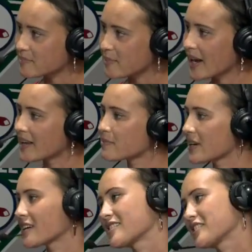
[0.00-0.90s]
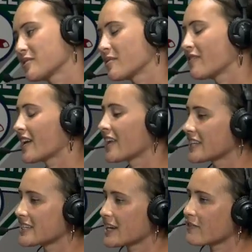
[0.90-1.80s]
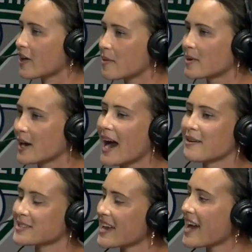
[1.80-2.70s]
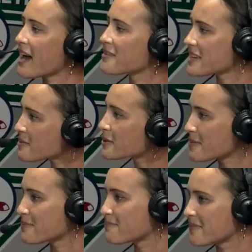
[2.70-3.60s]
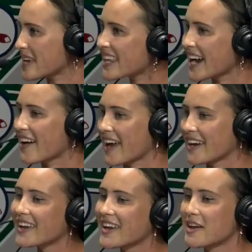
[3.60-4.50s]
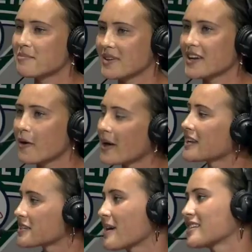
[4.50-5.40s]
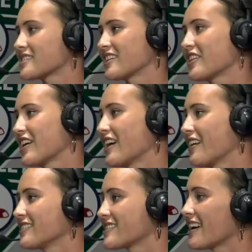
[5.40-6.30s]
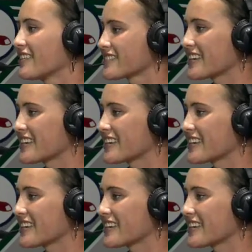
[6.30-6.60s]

But because of the Jimmy Fund and the Dana-Farber, I was able to be there and be going into my senior year and stuff.